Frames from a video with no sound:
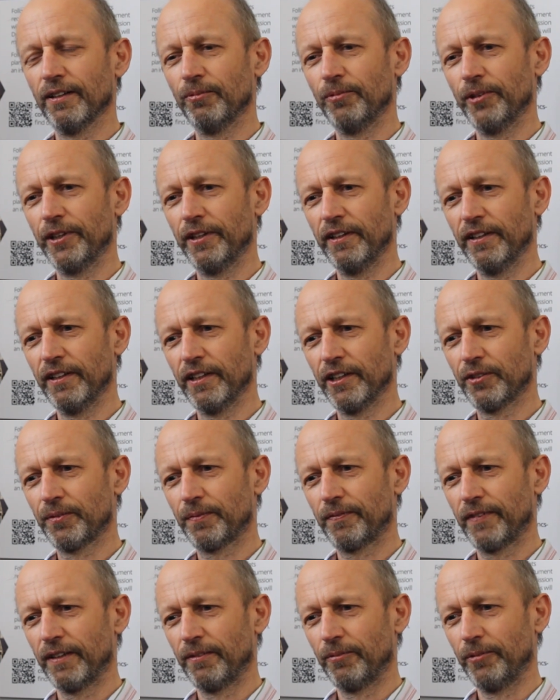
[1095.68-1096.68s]
within
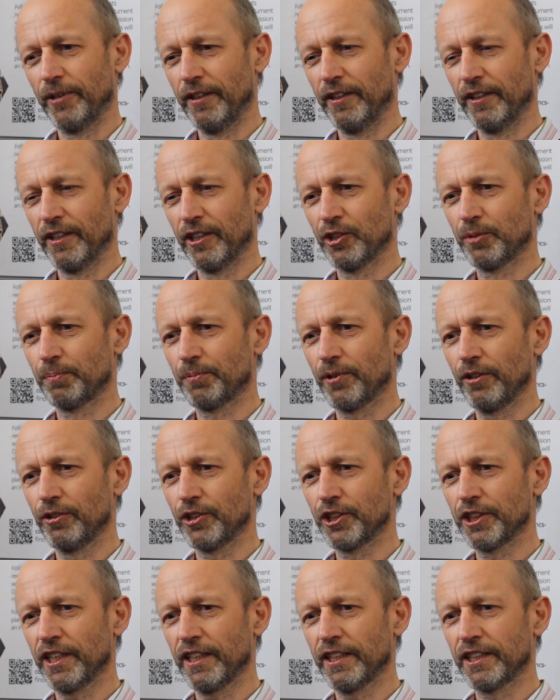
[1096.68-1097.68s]
this
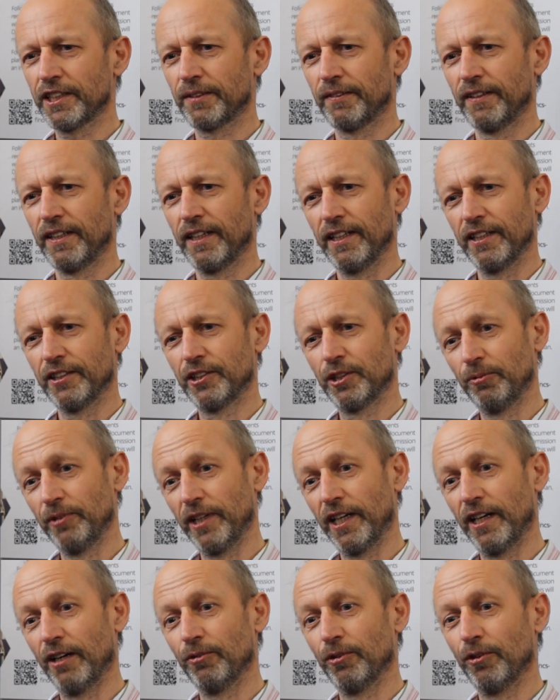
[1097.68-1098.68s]
process. So
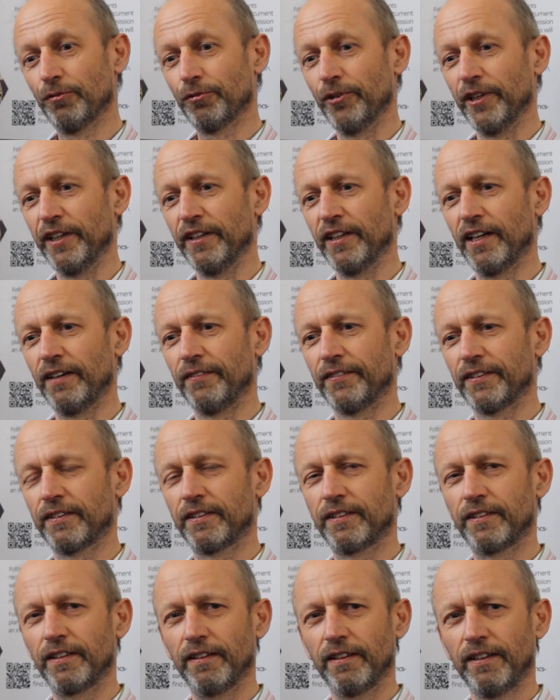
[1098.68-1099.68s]
we are offering
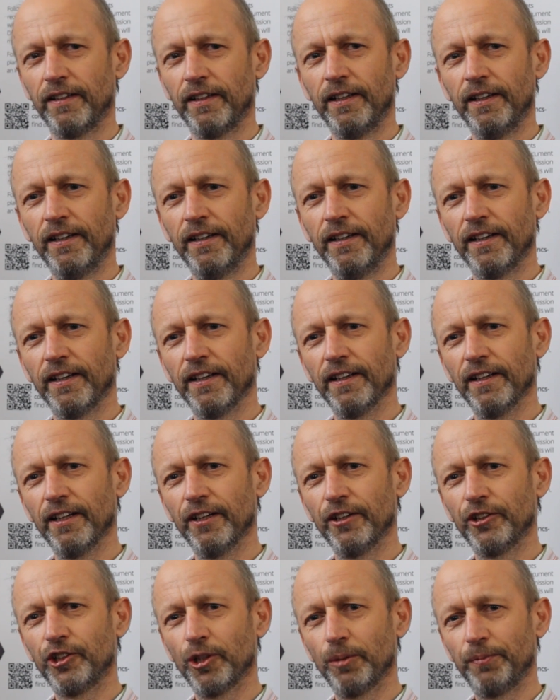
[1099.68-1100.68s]

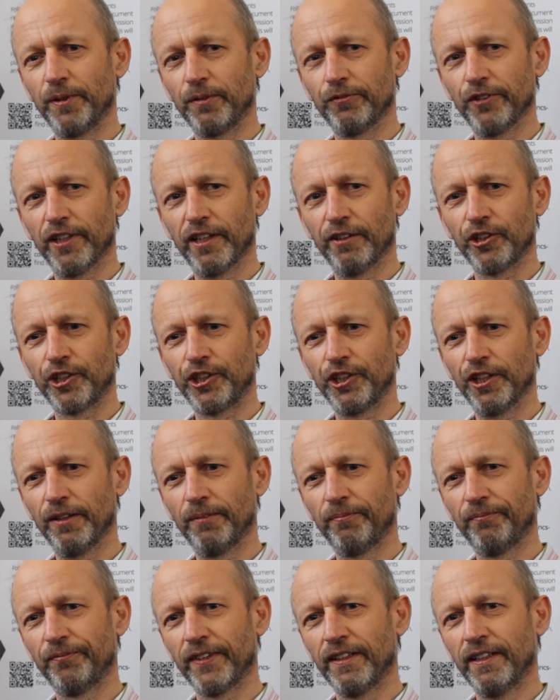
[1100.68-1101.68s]
that shopping voucher,
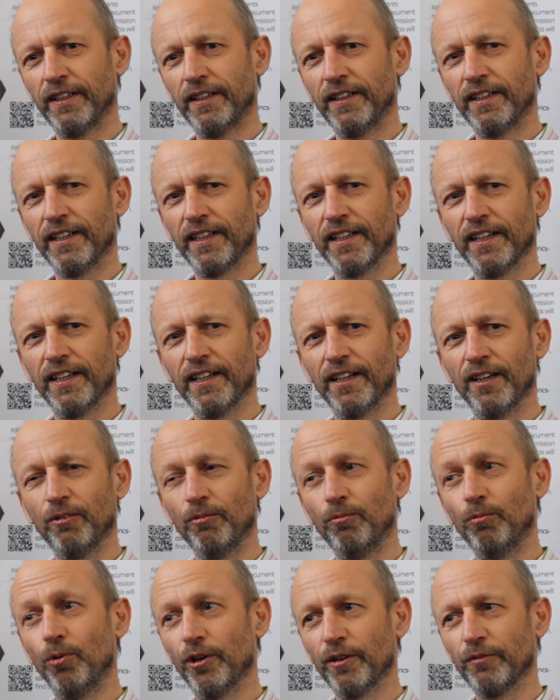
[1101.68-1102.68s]

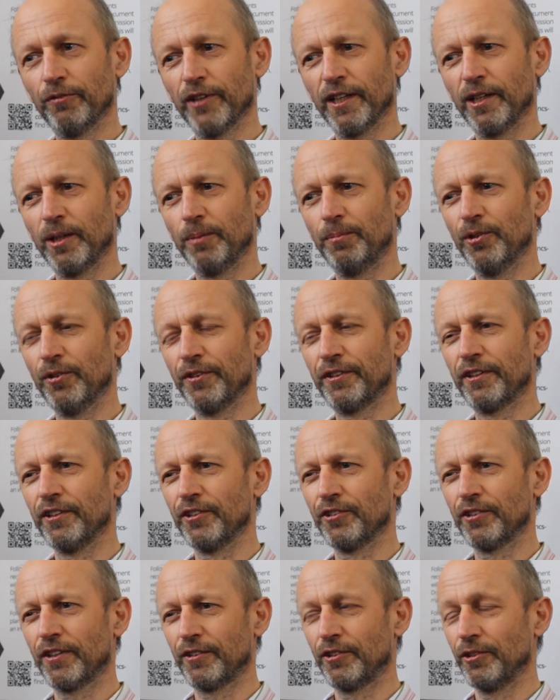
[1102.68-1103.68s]
one available
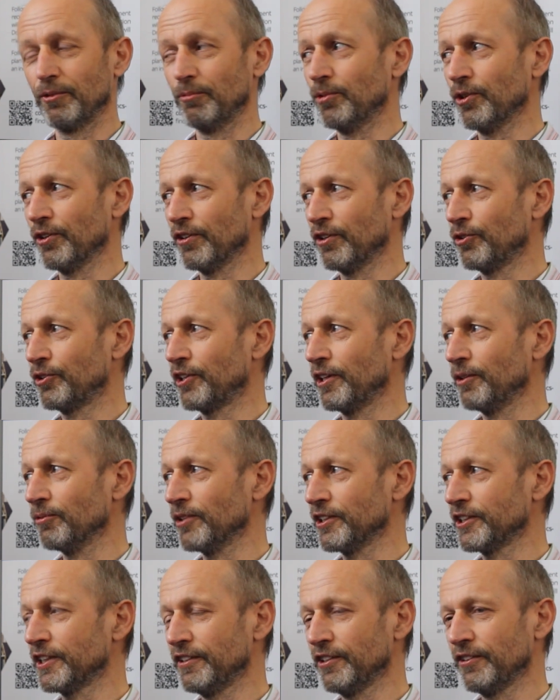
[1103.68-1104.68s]
to one lucky
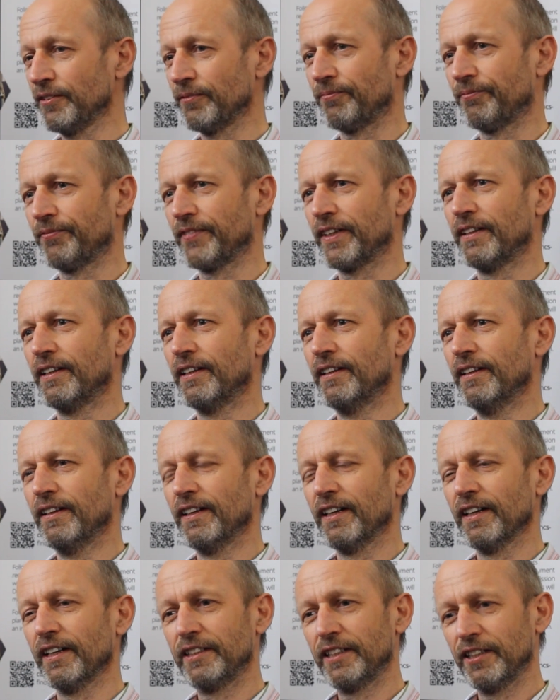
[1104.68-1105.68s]
resident.
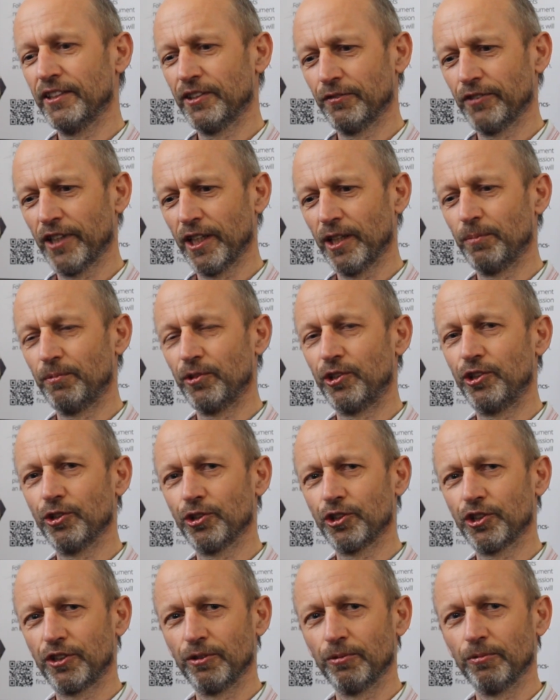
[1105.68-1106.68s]
It is available
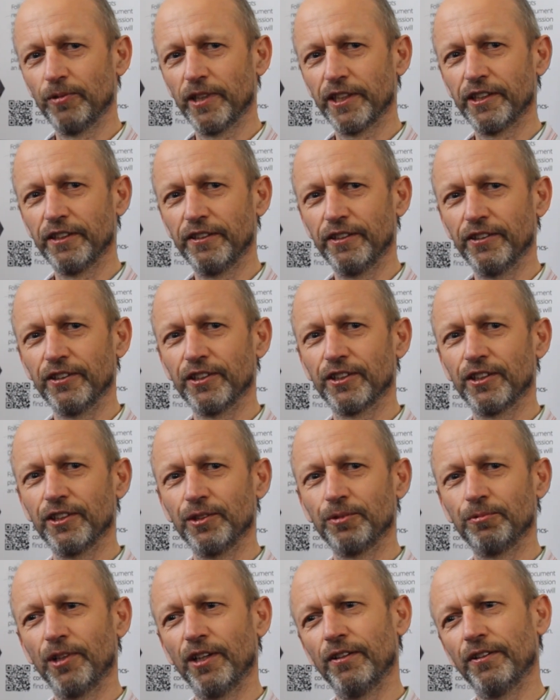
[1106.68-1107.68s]
just to residents
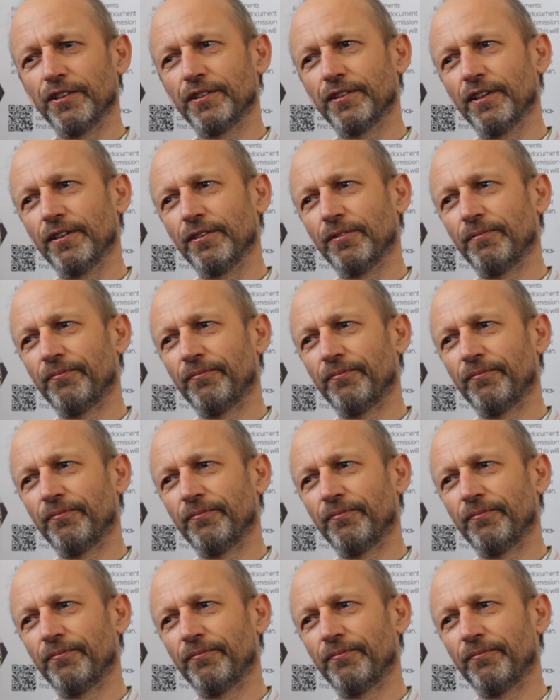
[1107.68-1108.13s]
as well, so